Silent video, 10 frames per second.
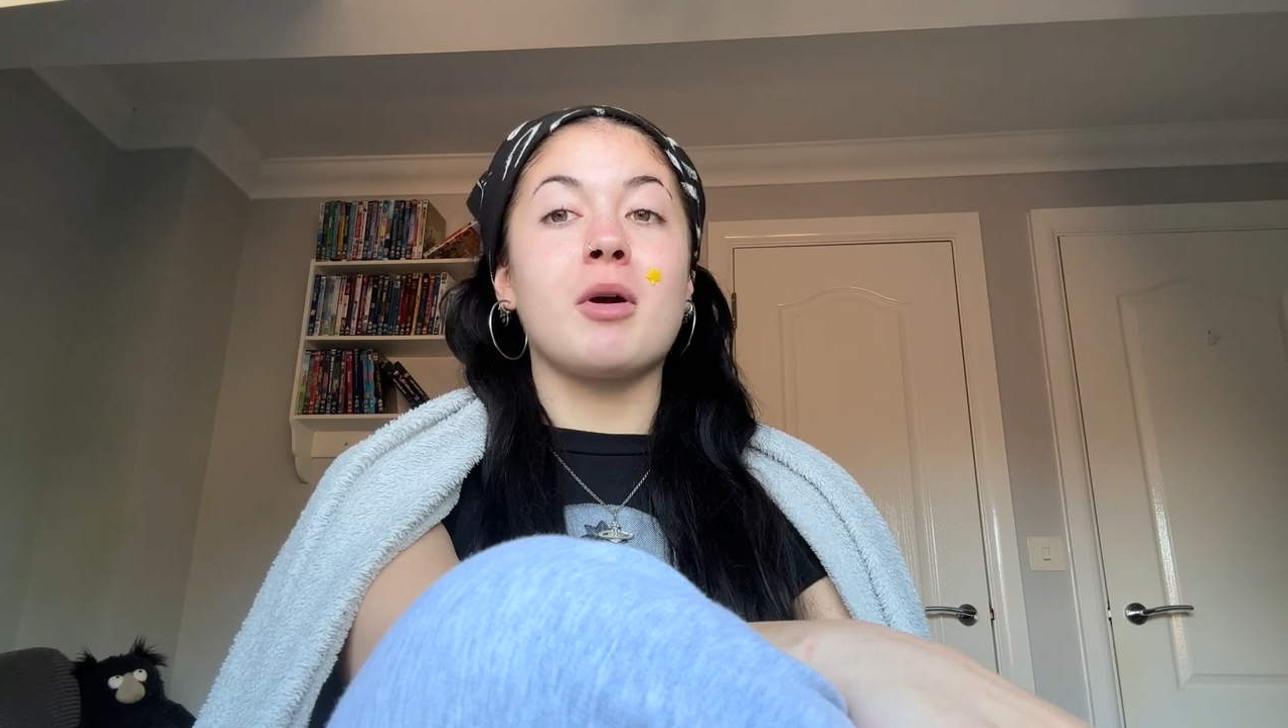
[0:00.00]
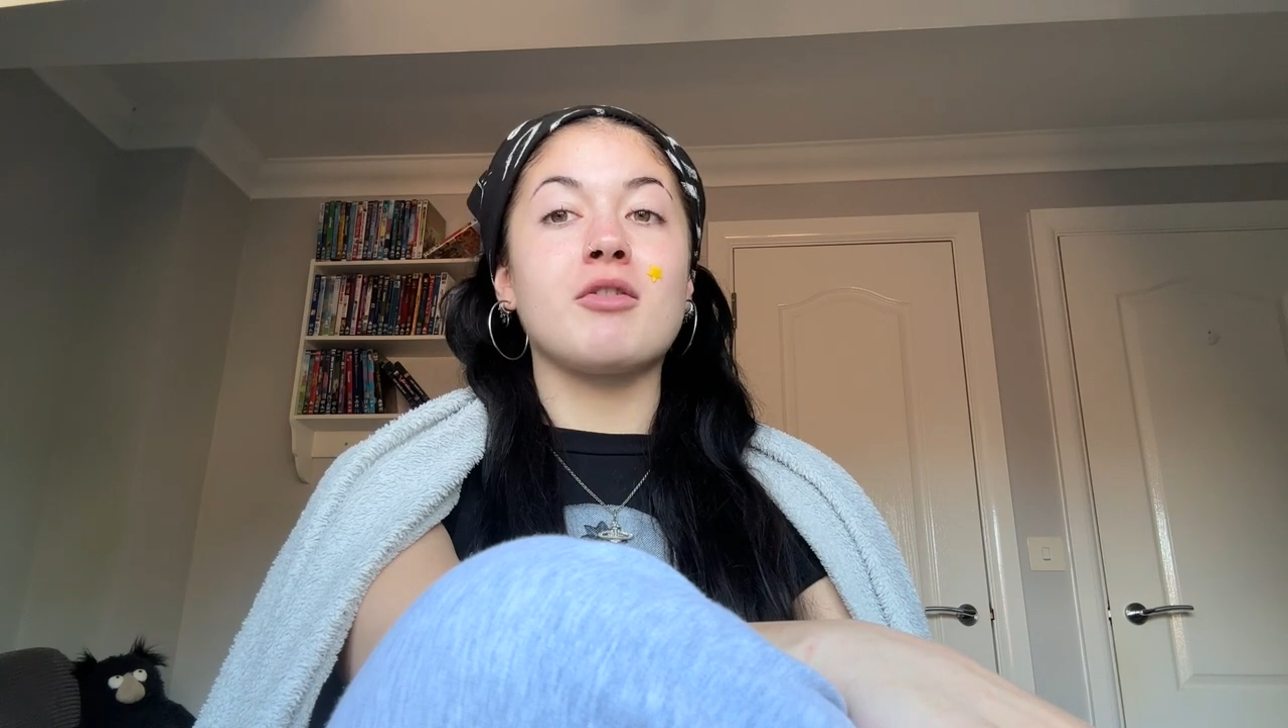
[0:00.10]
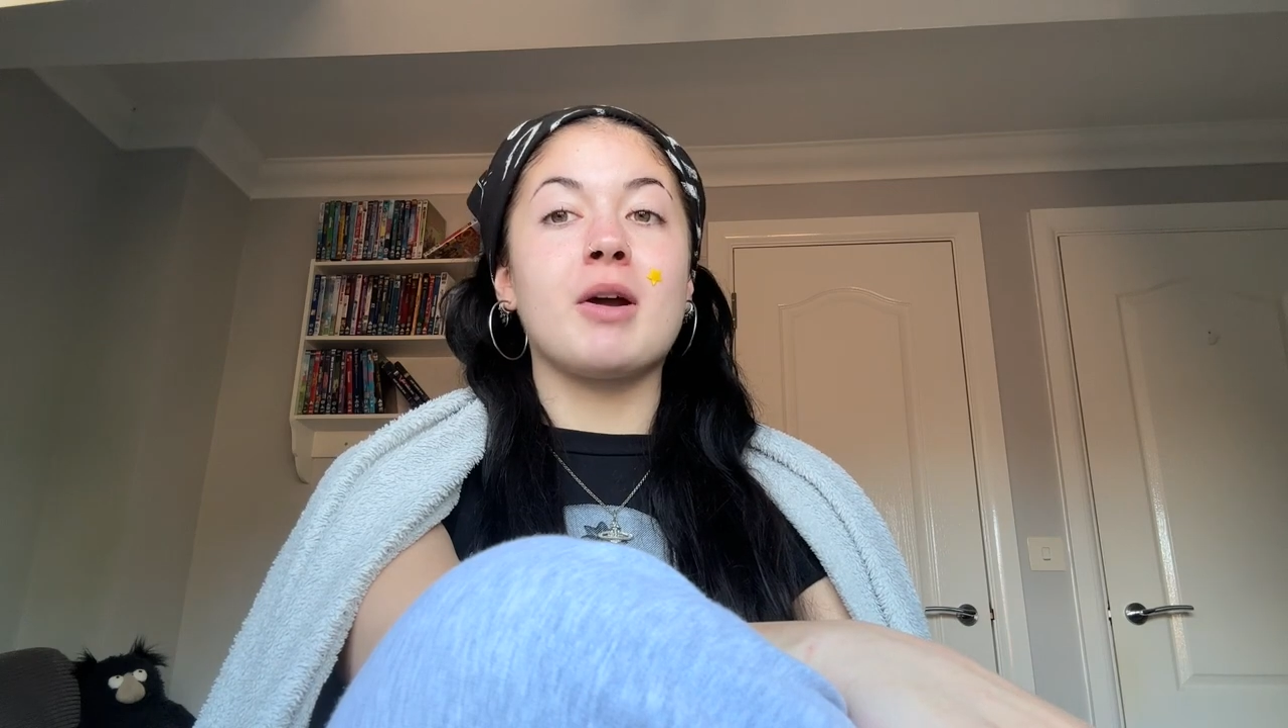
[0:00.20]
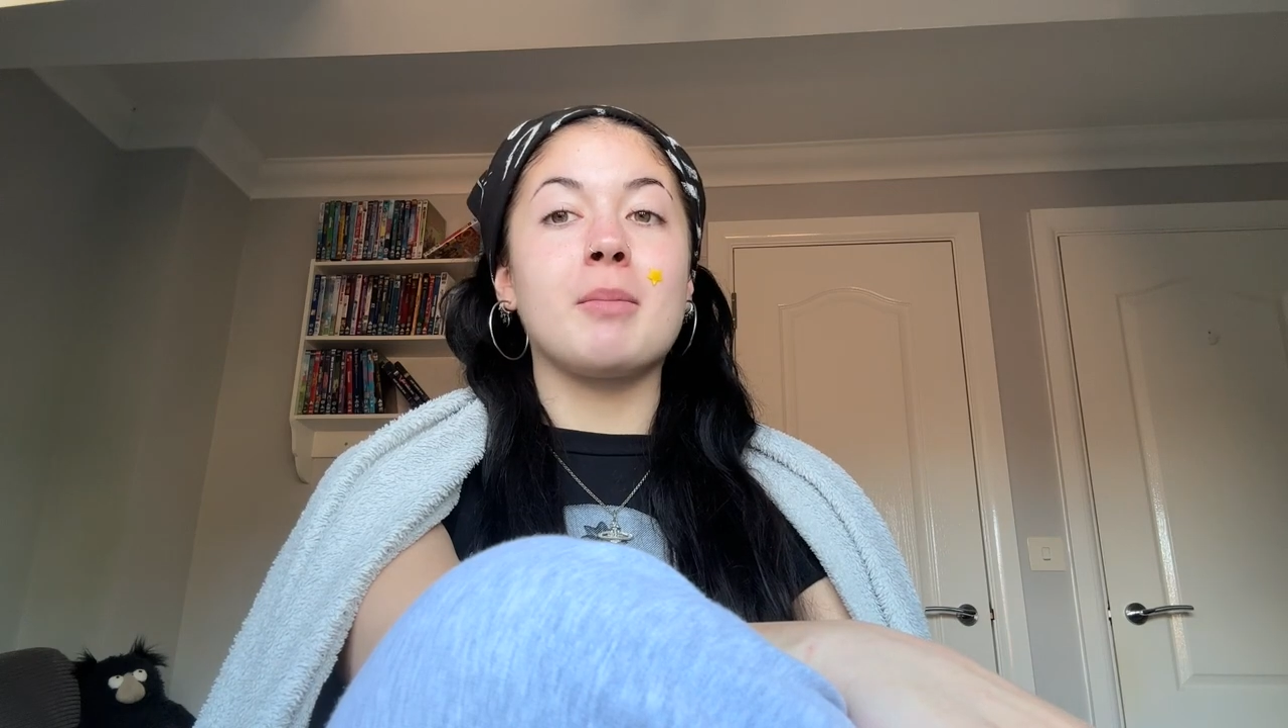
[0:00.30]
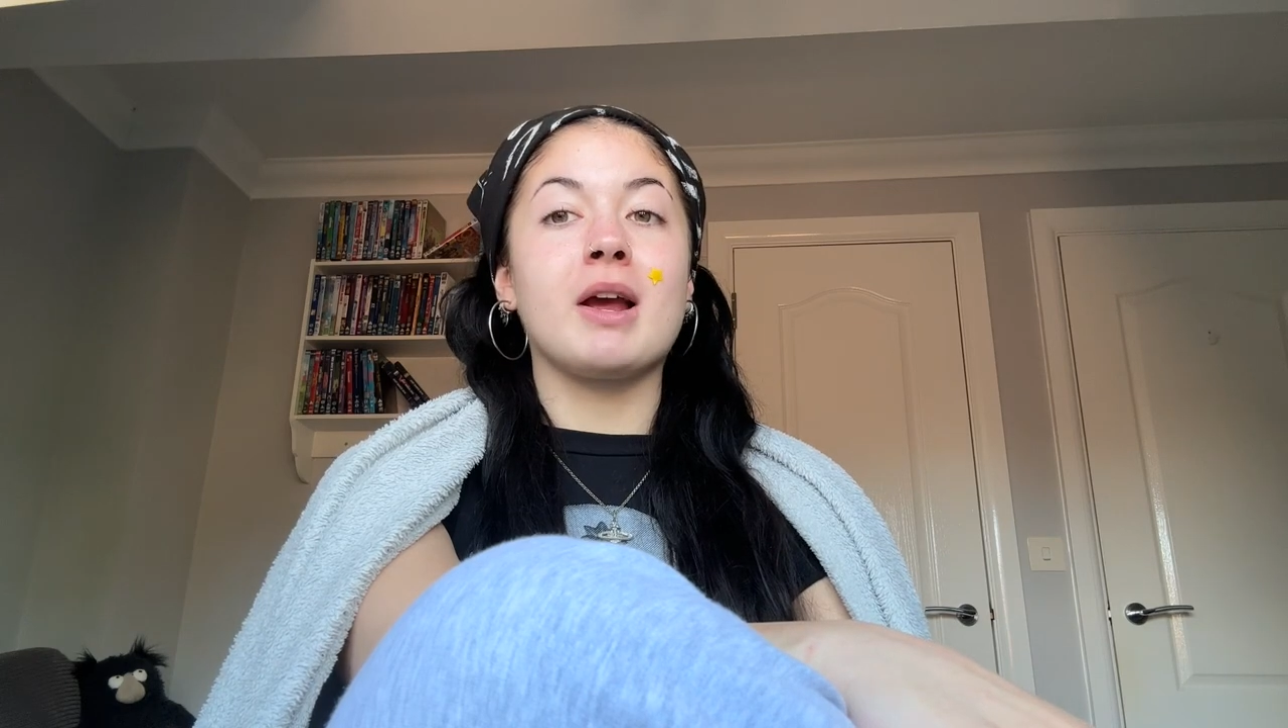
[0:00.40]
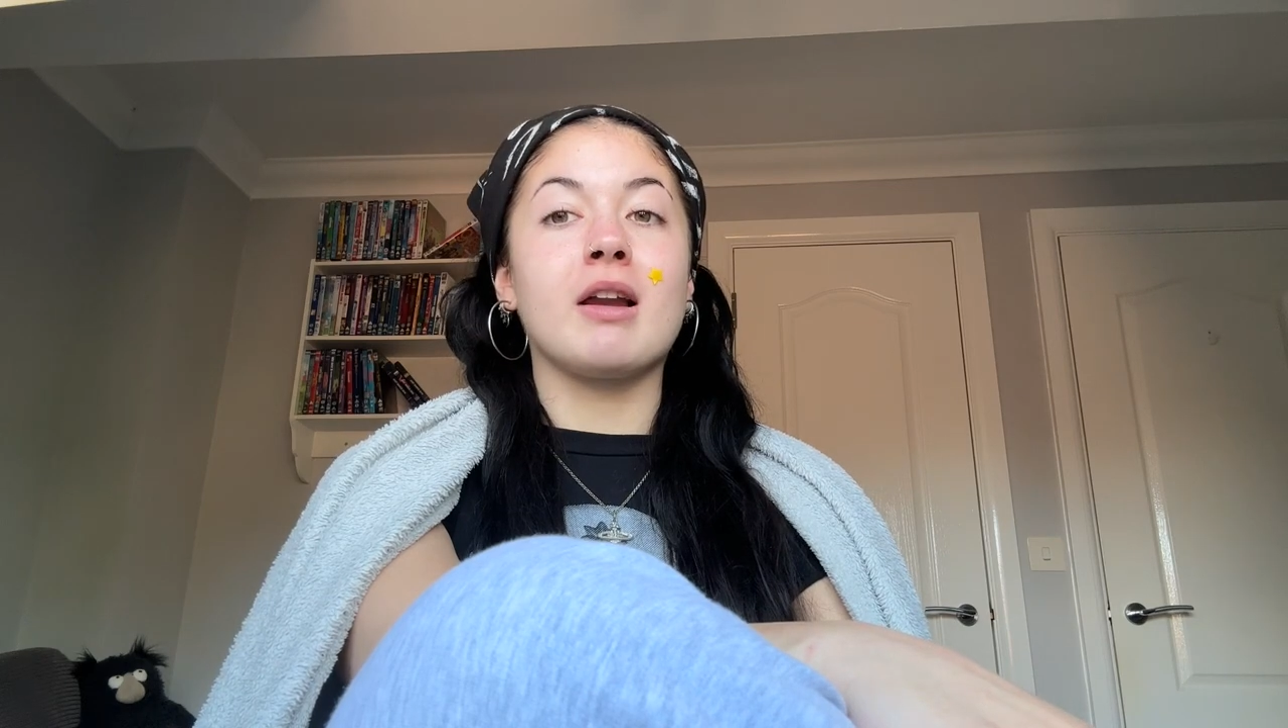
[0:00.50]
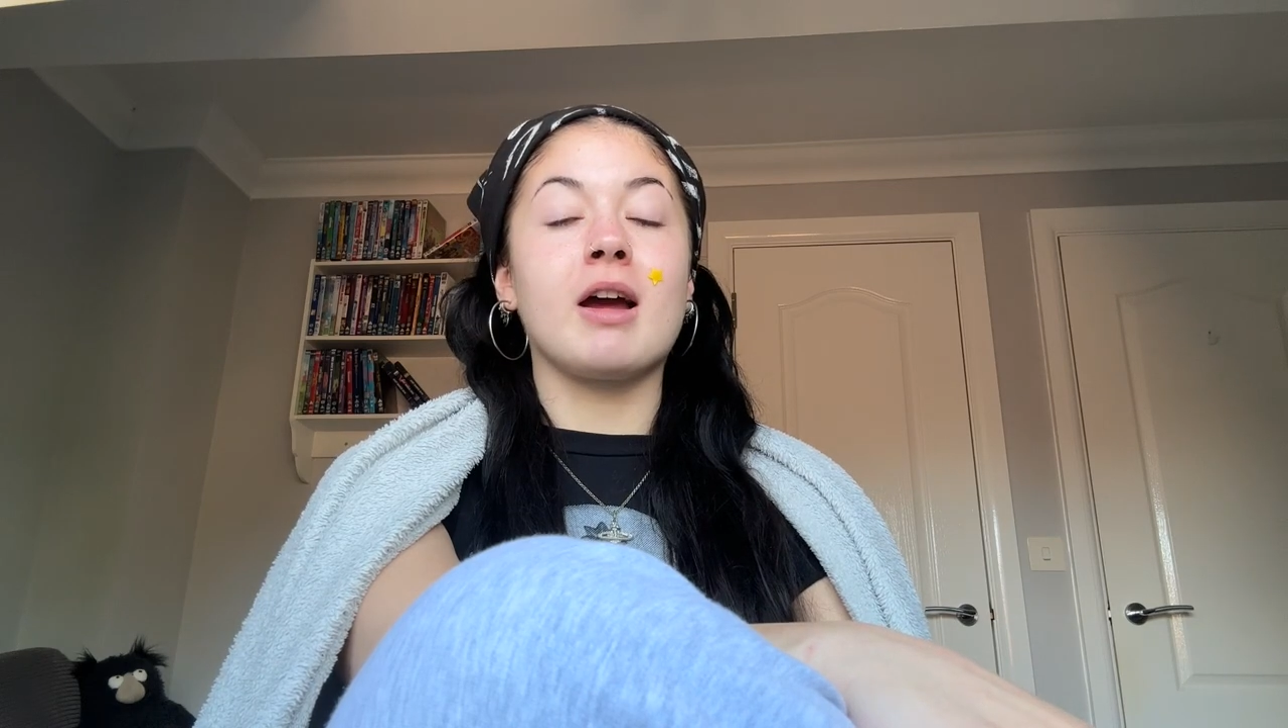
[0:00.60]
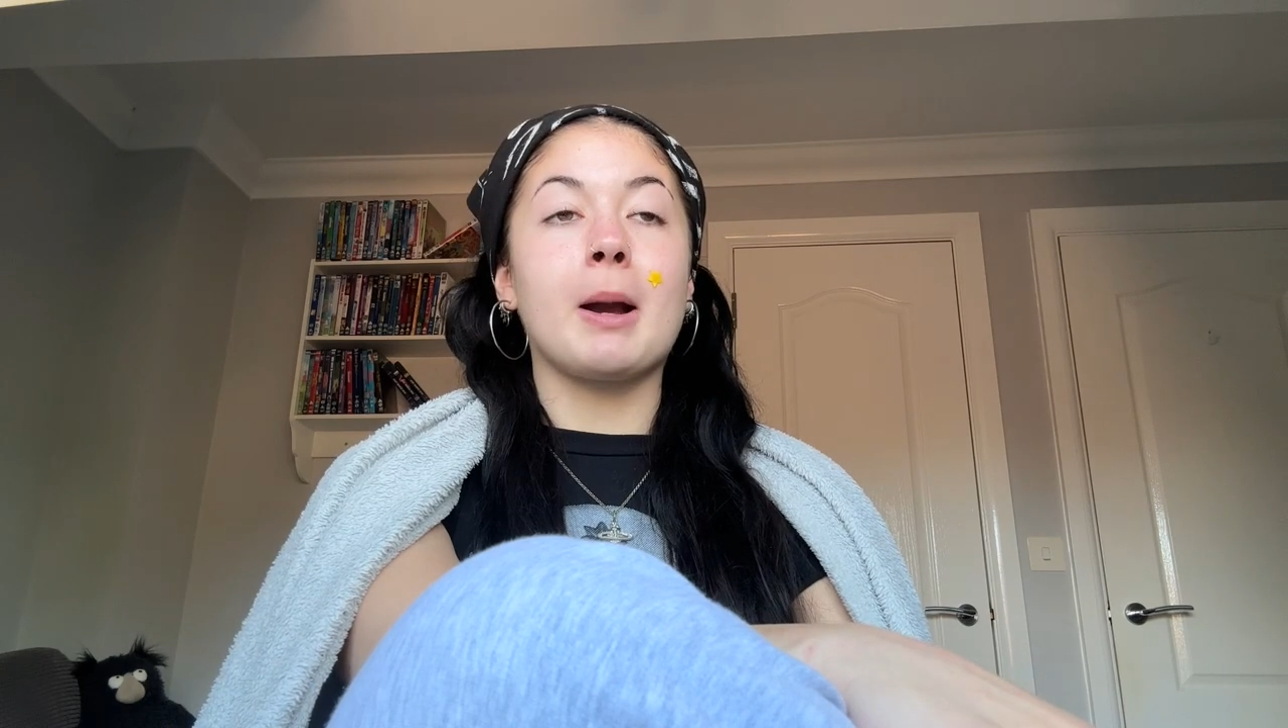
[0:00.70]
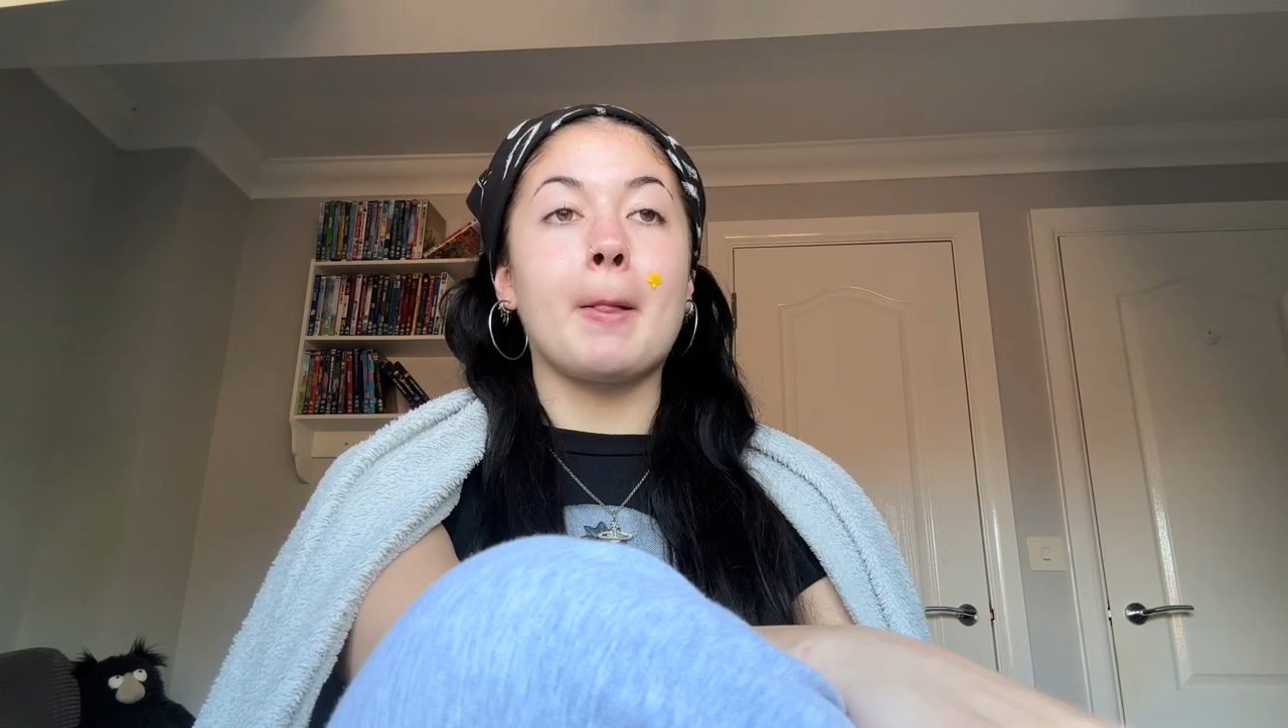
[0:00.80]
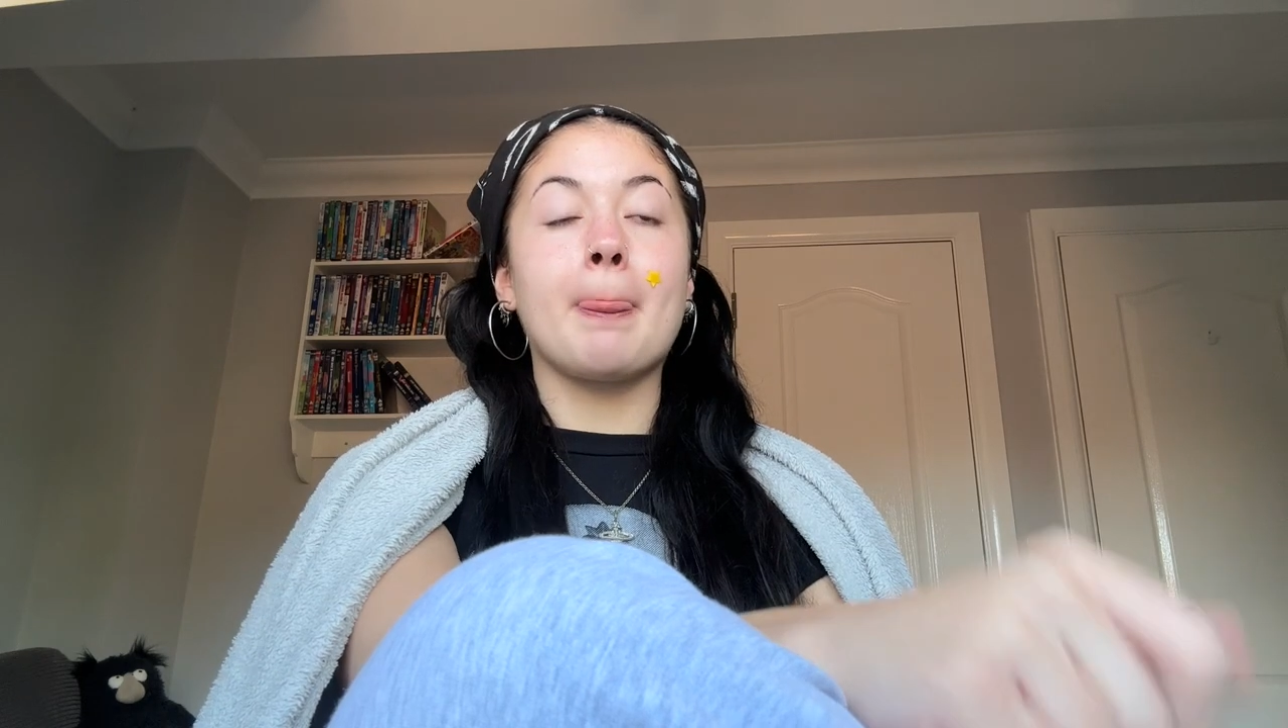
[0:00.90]
my friend being
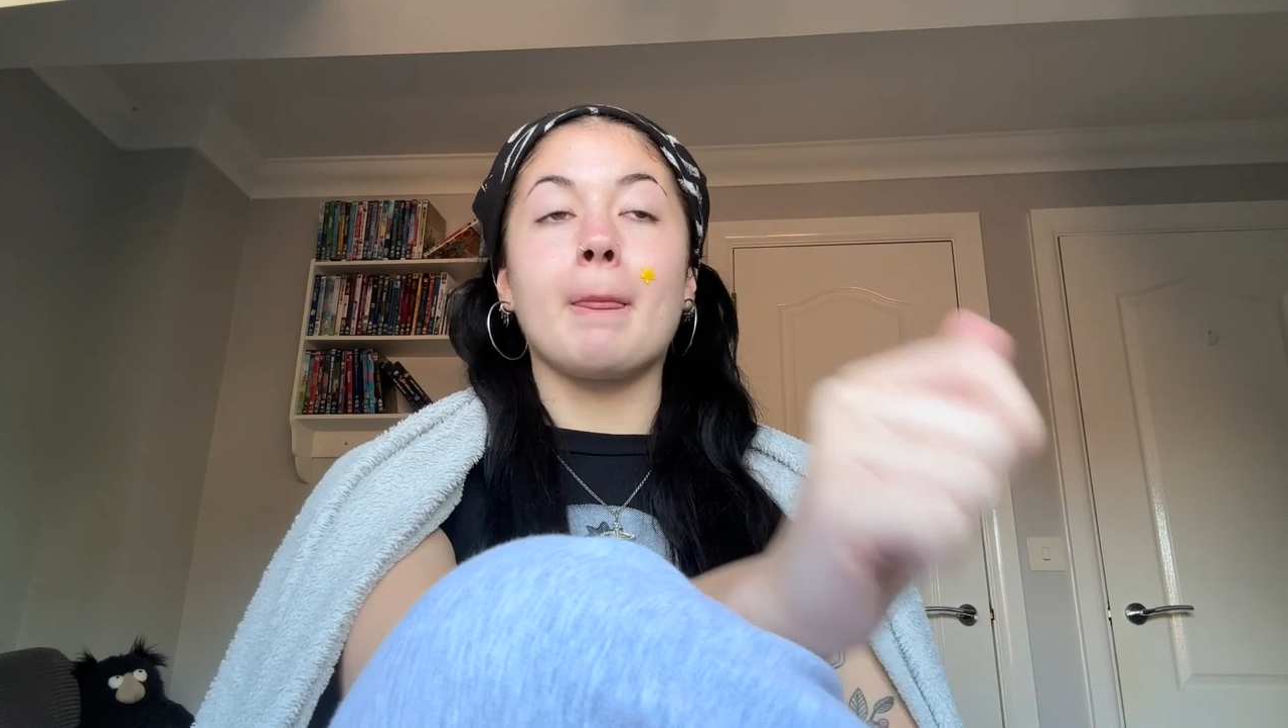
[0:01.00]
like,